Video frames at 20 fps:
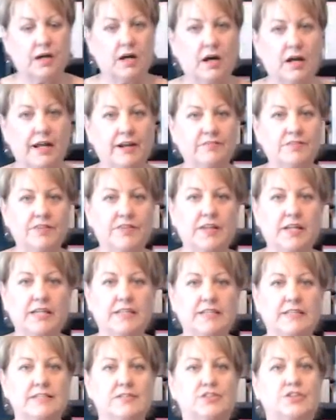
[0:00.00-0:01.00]
everything
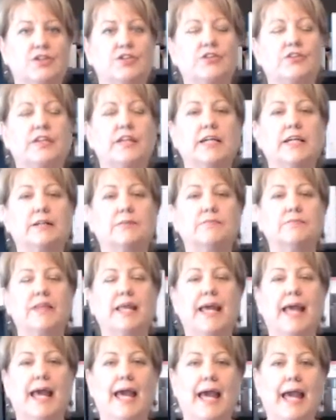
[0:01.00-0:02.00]
in the starter kit.
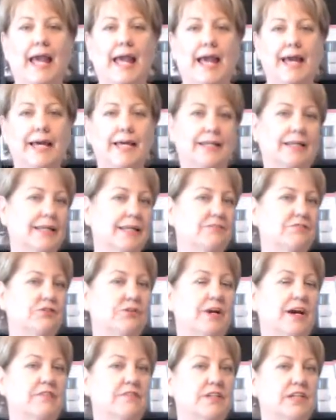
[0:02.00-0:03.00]
And if you
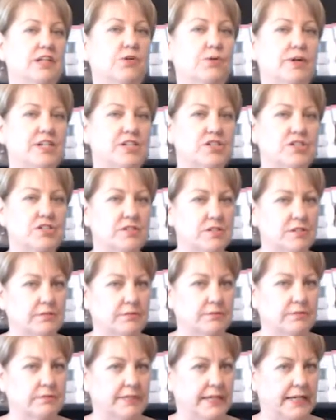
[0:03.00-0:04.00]
have any questions,
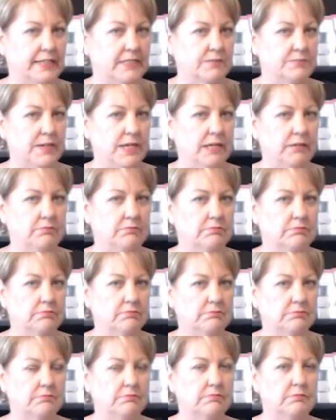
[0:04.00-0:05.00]
text me,
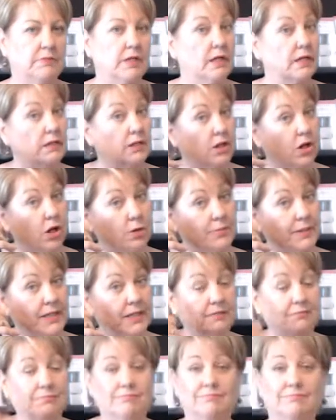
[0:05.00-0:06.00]
call
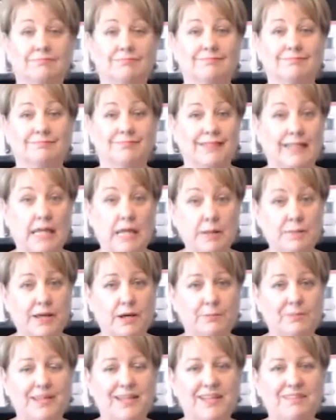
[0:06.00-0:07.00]
me,
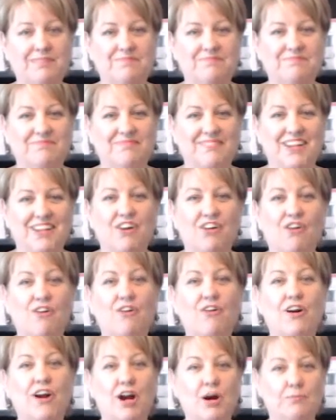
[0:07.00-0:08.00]
email me,
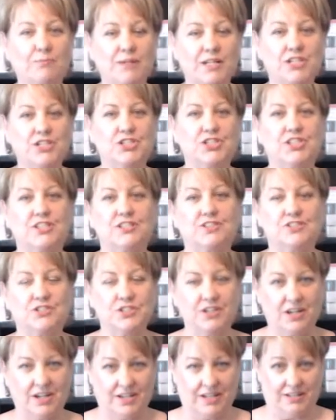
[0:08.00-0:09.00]
or I'll meet you
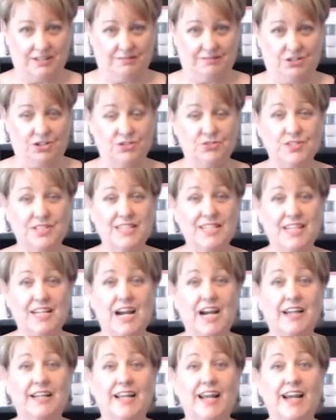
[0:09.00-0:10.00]
on Tuesday
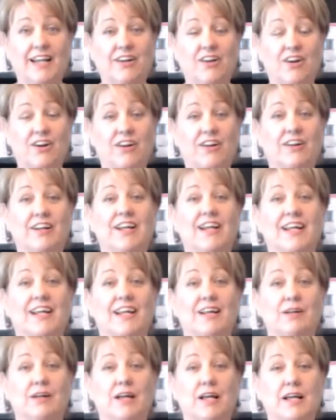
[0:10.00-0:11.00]
night at our
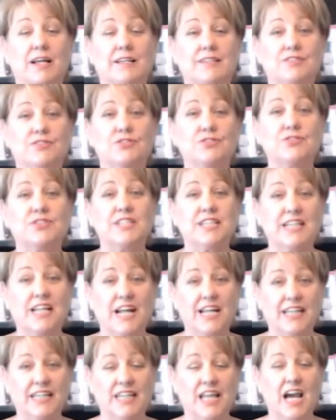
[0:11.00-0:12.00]
Tuesday
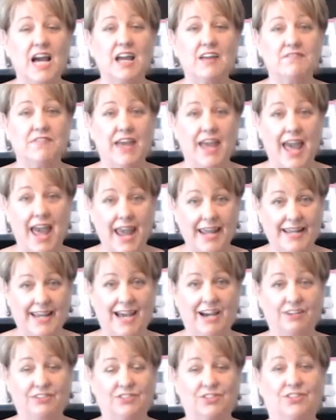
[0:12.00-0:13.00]
Night Live
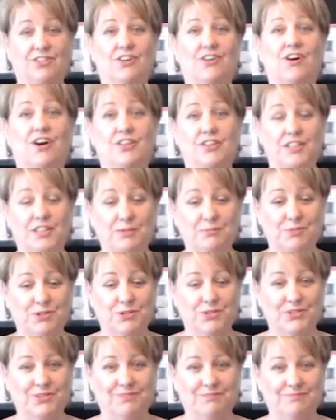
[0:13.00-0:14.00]
Hangout on the
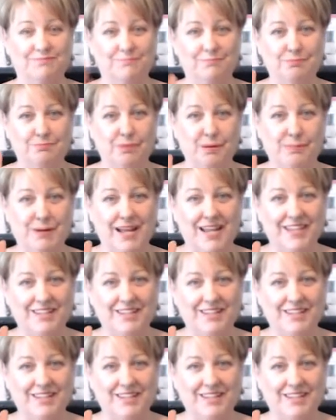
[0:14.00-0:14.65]
computer. Bye-bye.